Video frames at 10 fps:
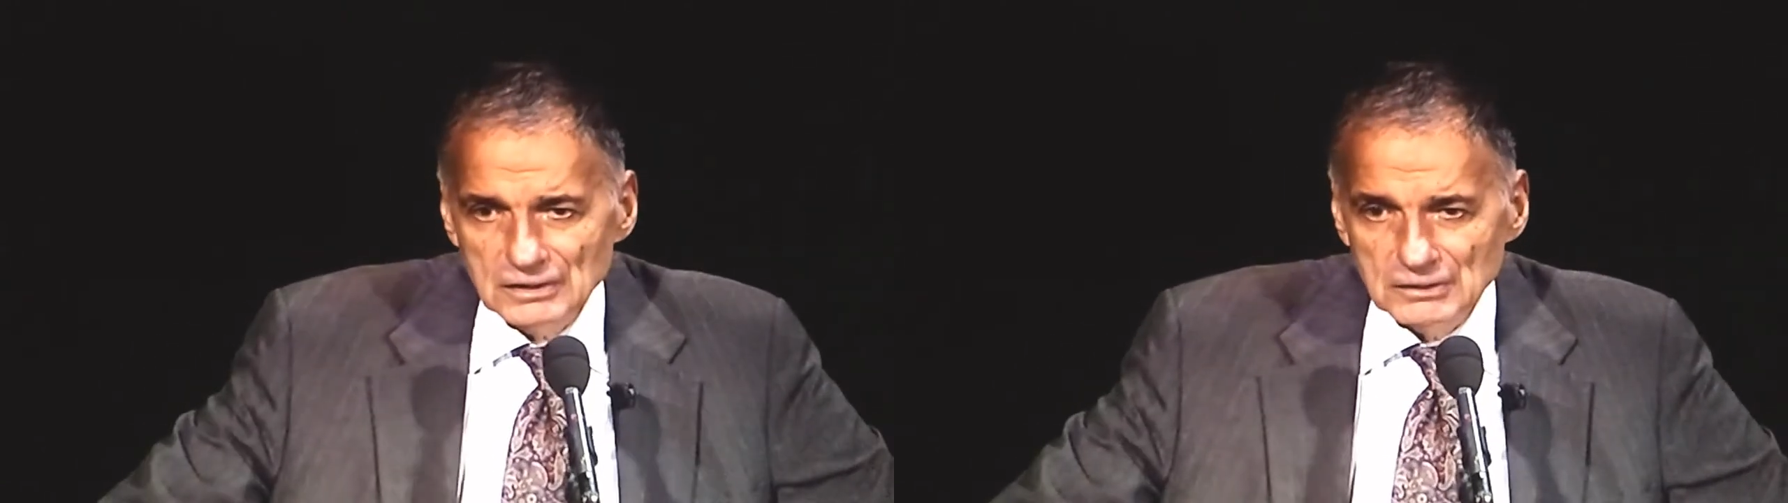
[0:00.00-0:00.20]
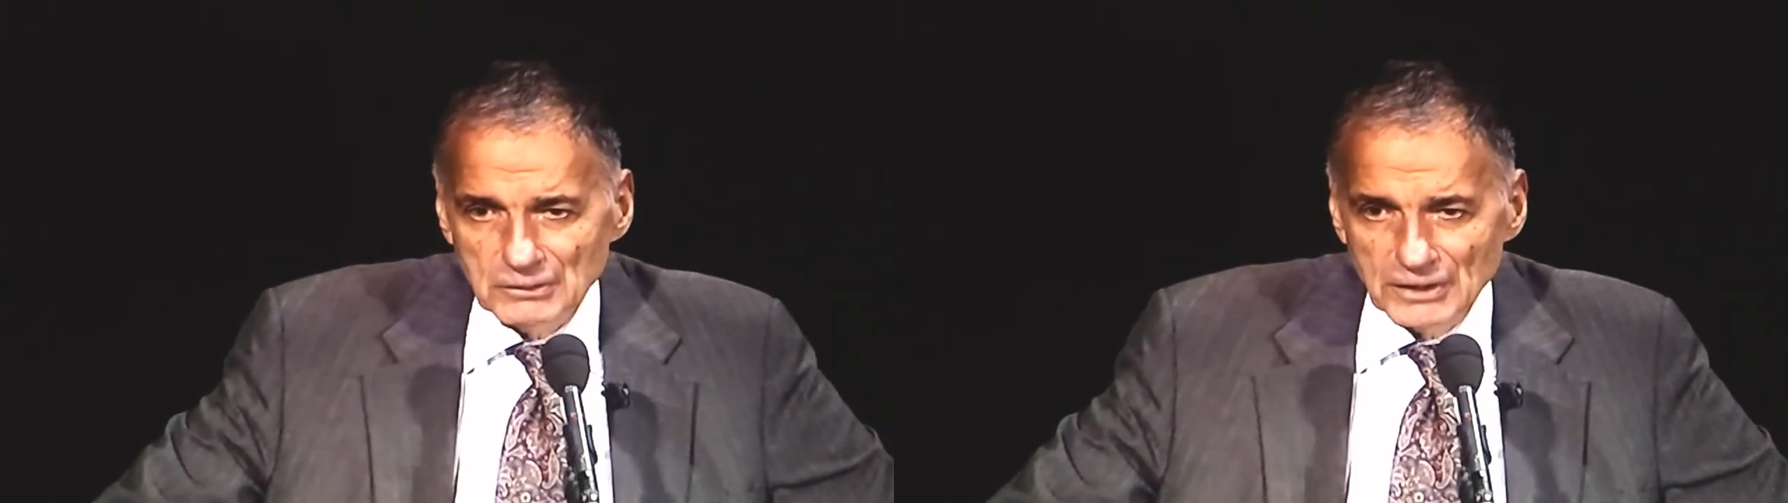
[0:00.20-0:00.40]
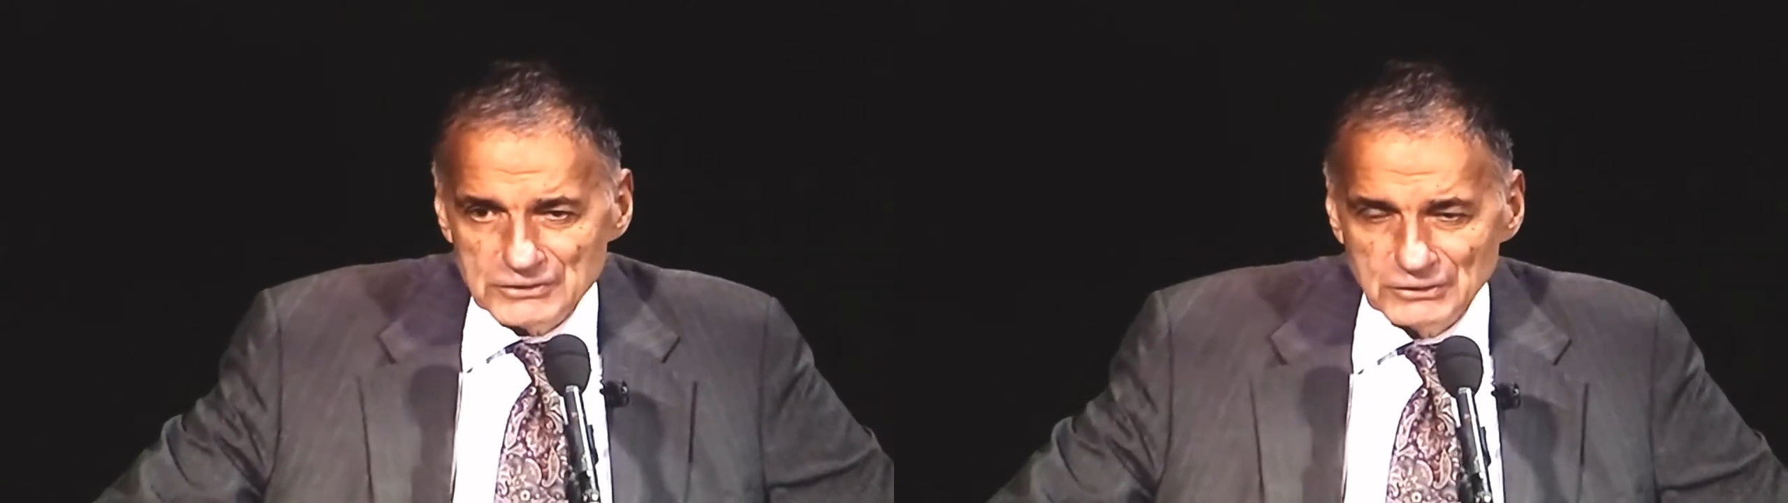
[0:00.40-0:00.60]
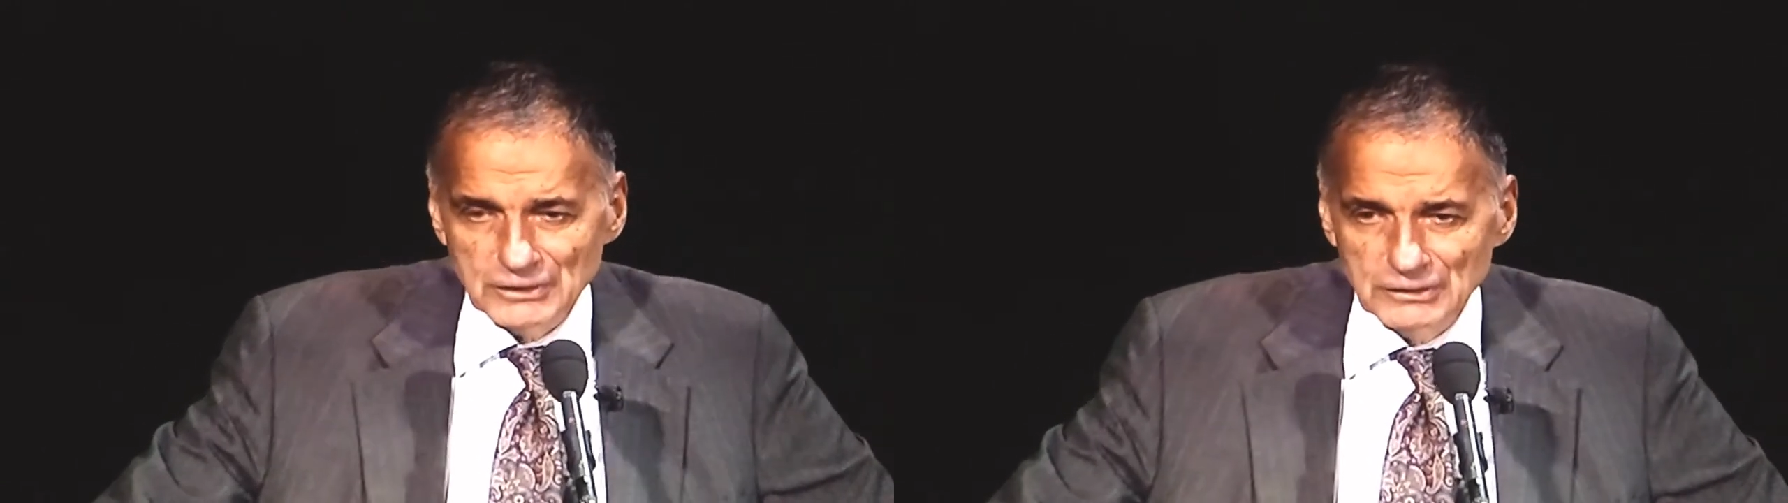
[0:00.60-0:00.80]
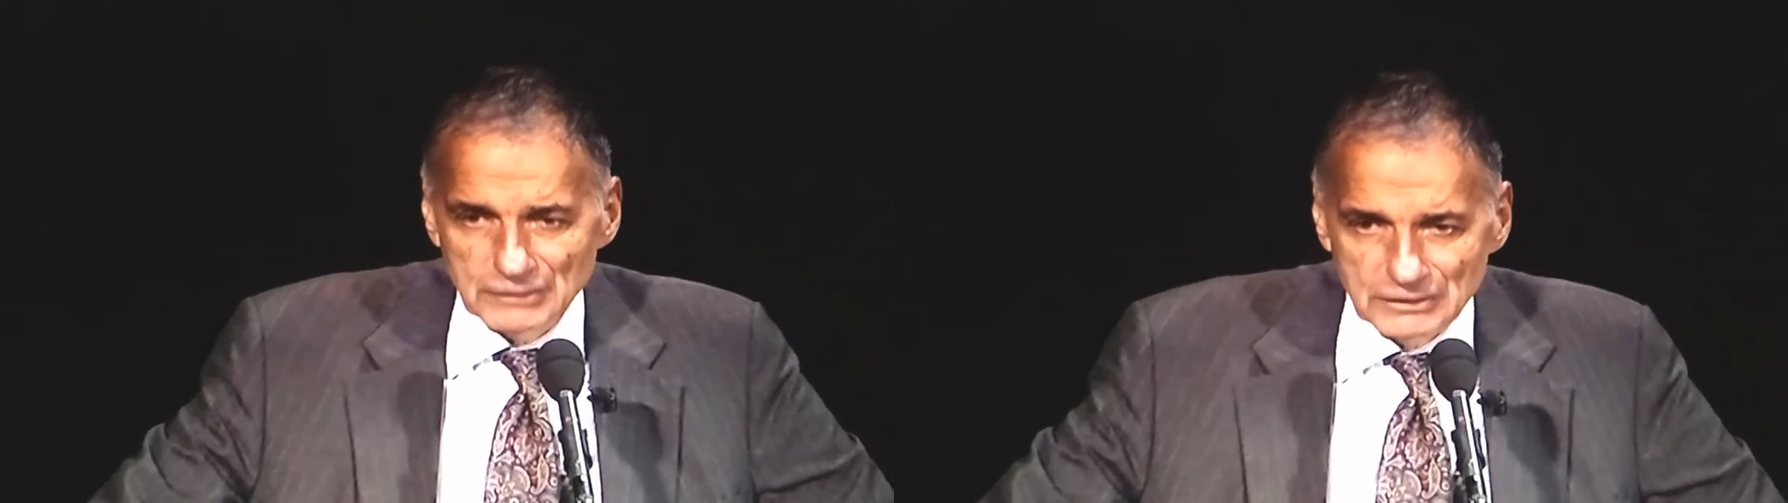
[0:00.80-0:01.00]
congressional
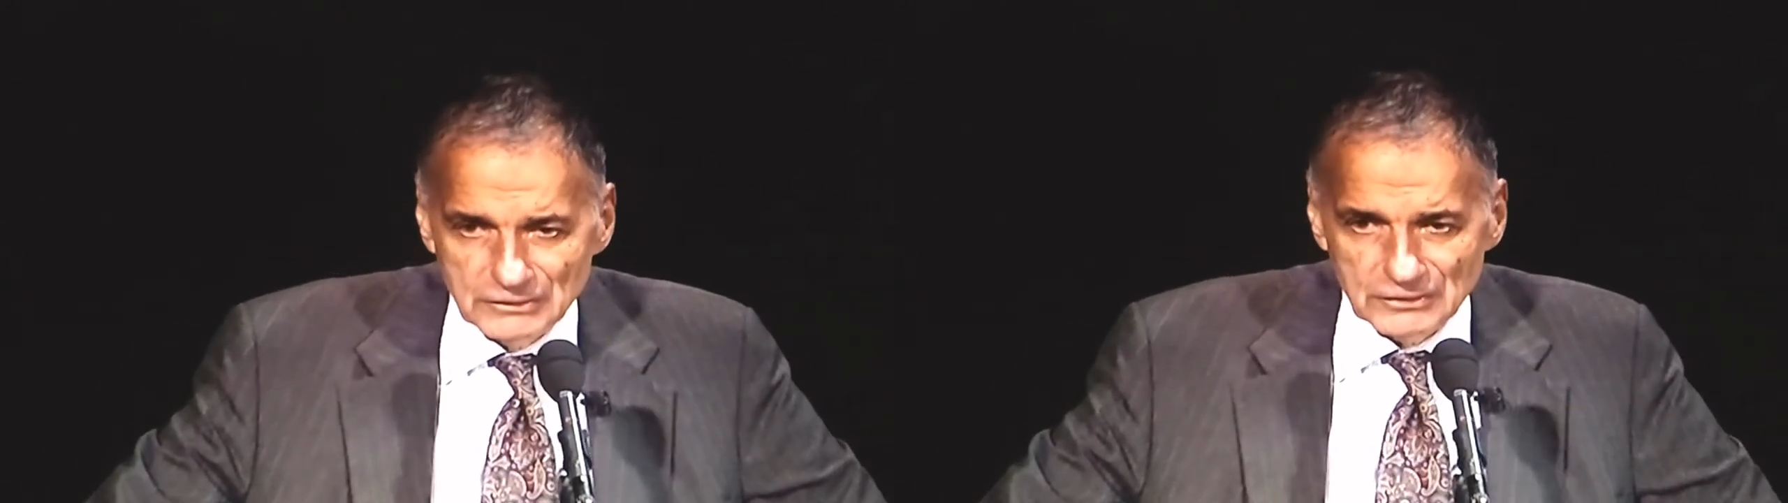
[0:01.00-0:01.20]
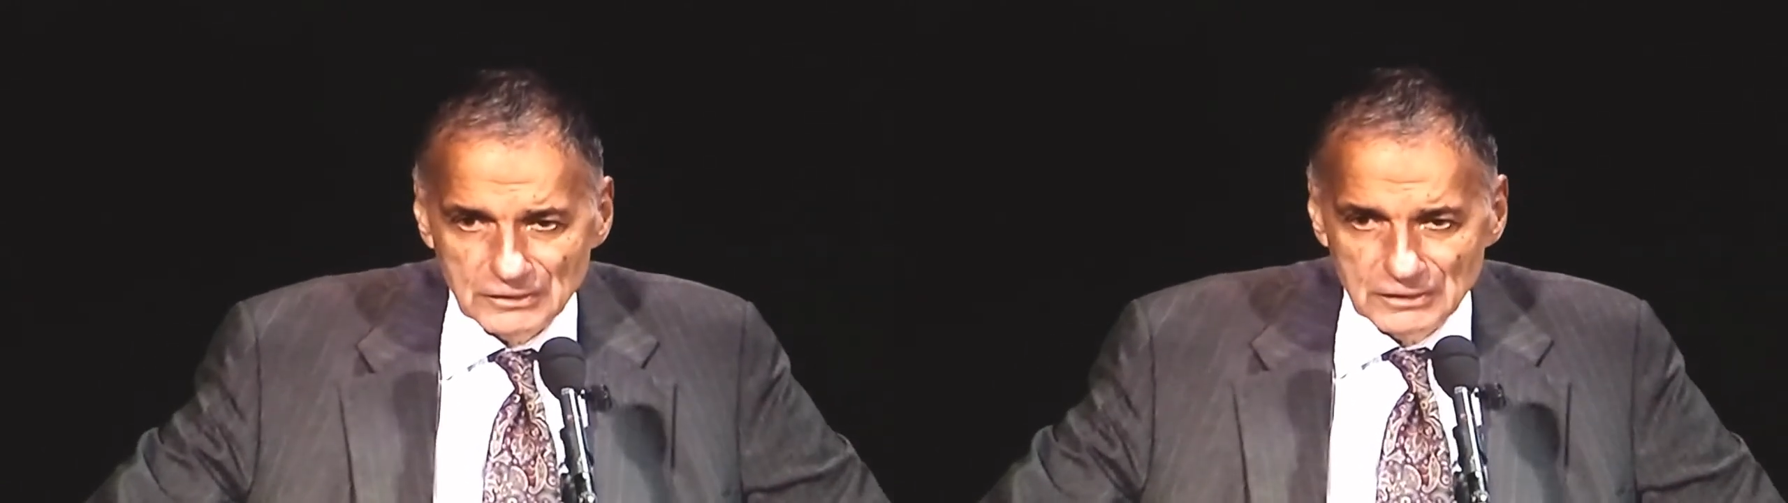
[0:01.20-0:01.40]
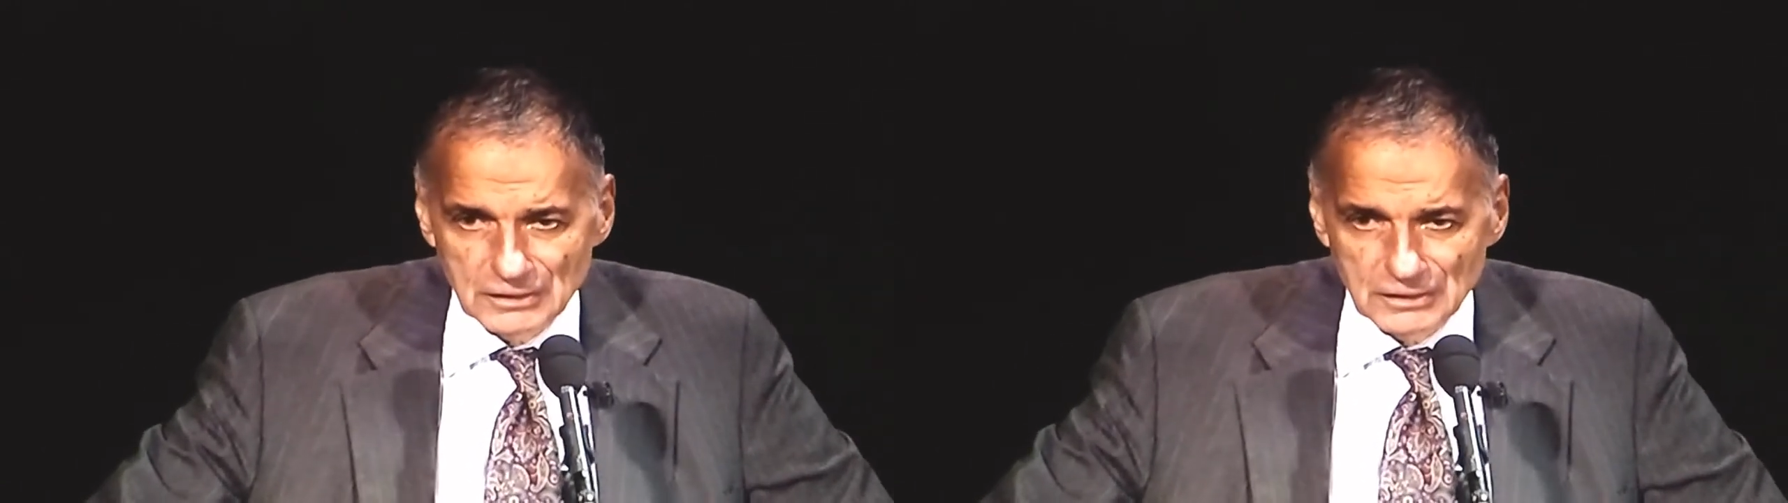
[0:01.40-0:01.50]
hearings